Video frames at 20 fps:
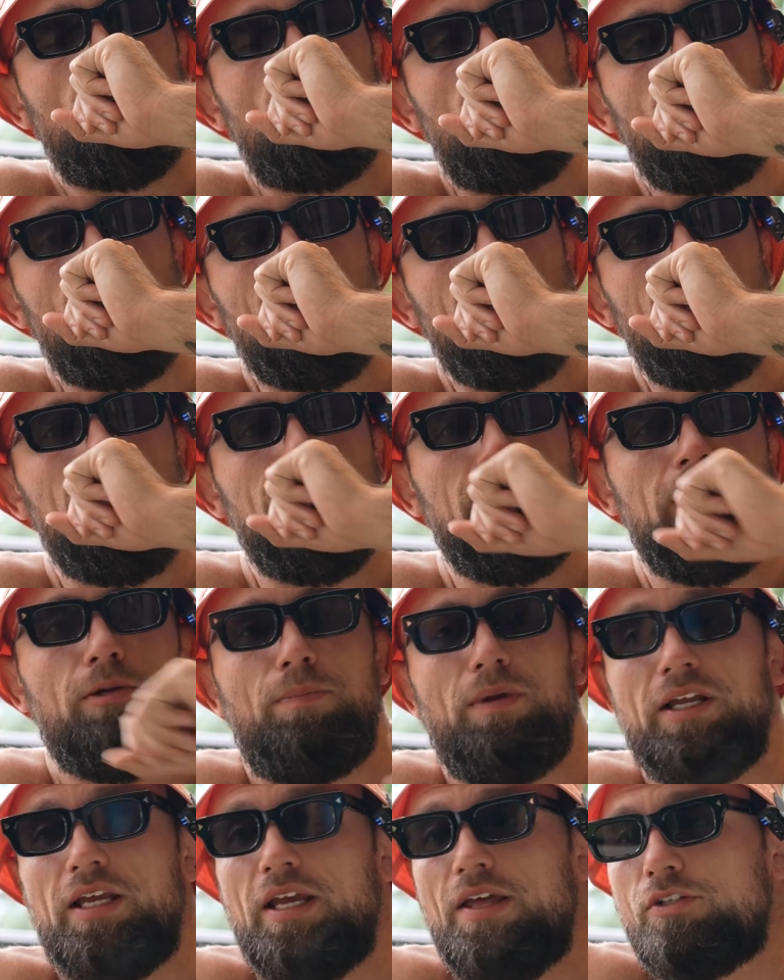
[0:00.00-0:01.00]

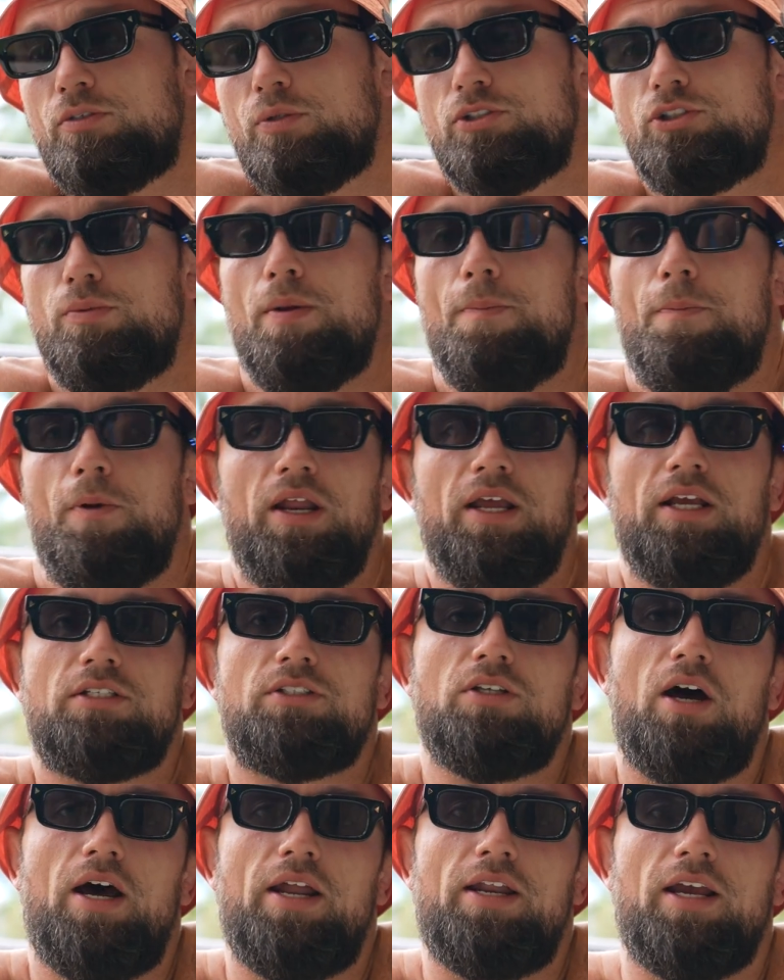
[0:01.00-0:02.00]
But again, this one should be pretty
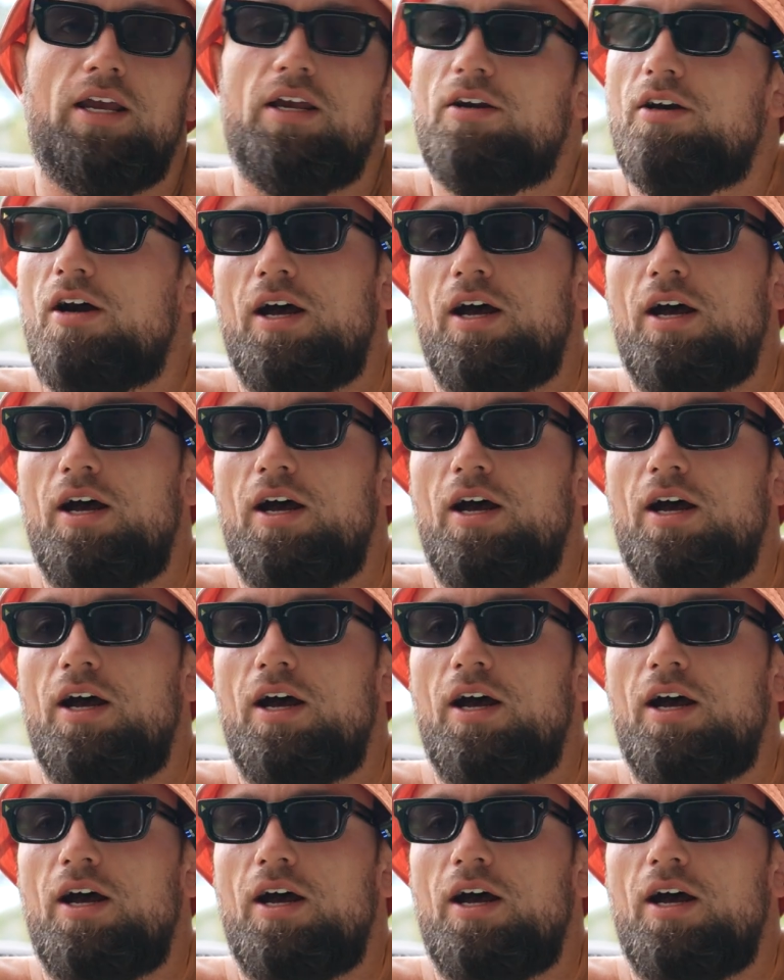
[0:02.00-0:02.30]
exciting.